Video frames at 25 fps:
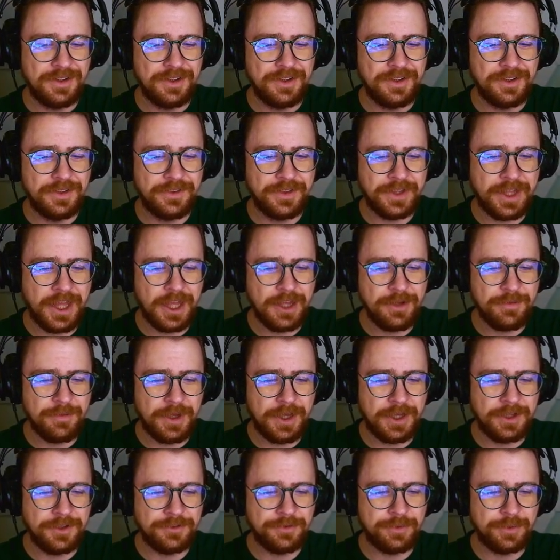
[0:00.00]
The game
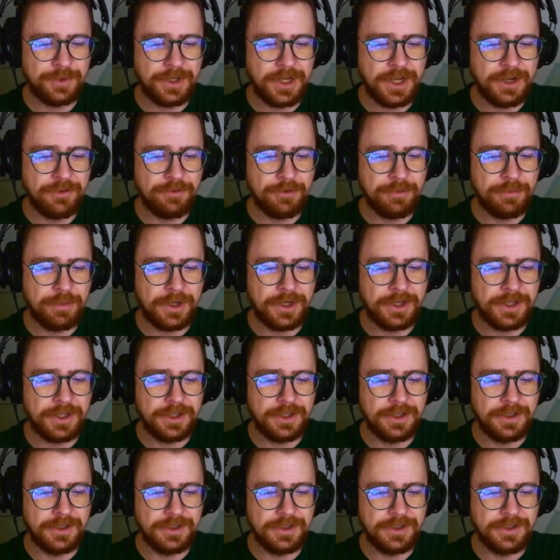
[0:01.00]
ends when
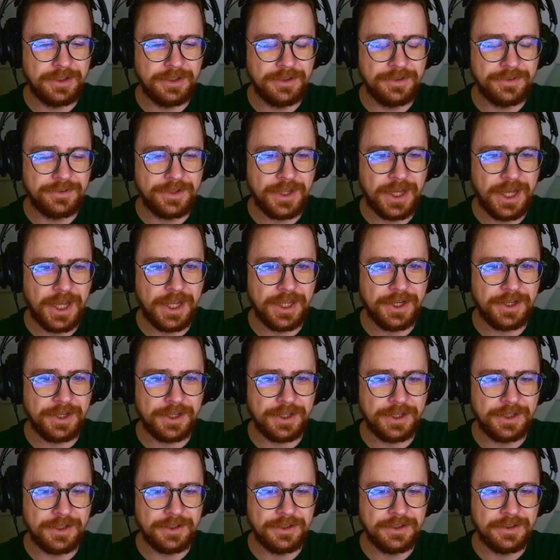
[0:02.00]
everybody is
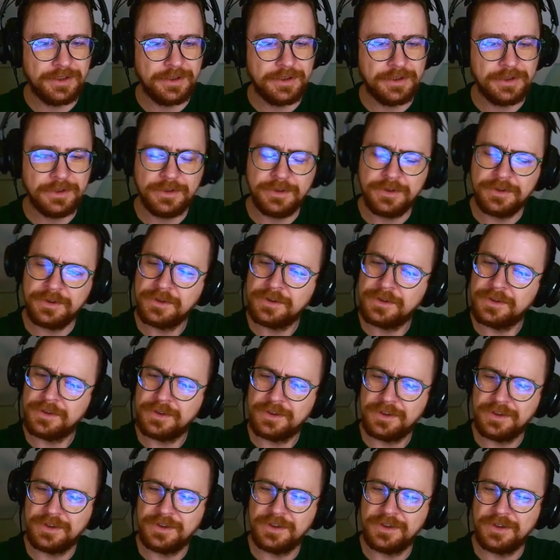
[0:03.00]
hiding.
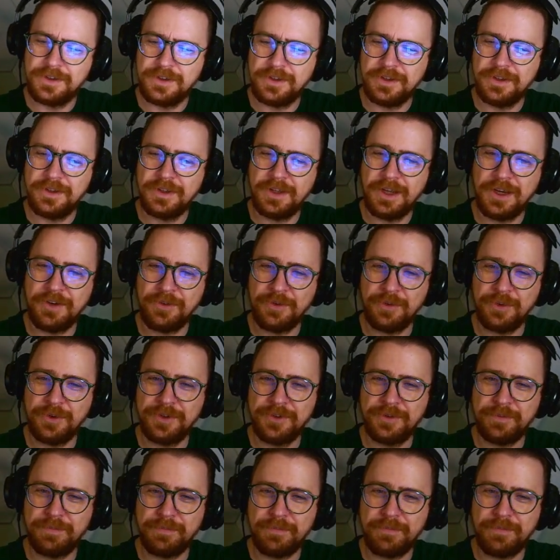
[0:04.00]

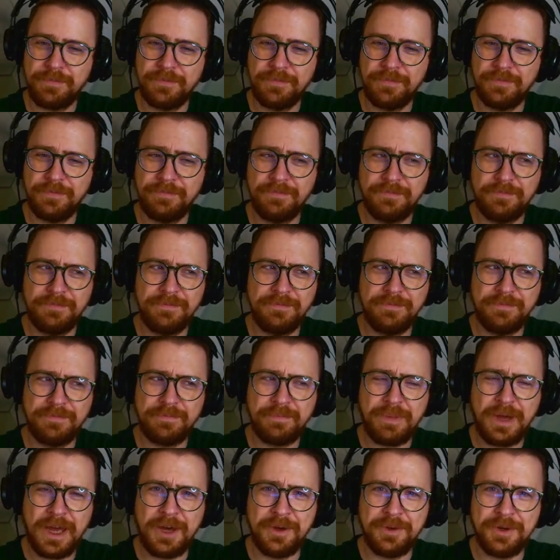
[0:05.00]
Everyone's
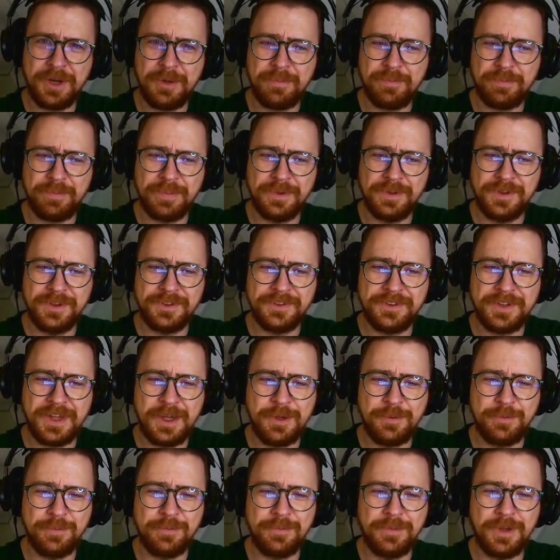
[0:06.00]
piled up in the
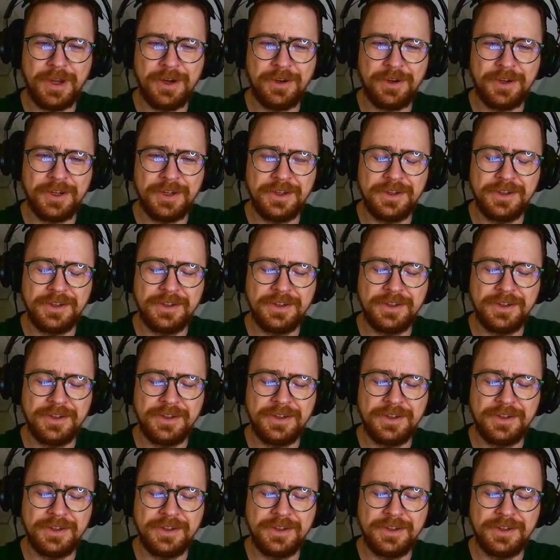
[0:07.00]
same area.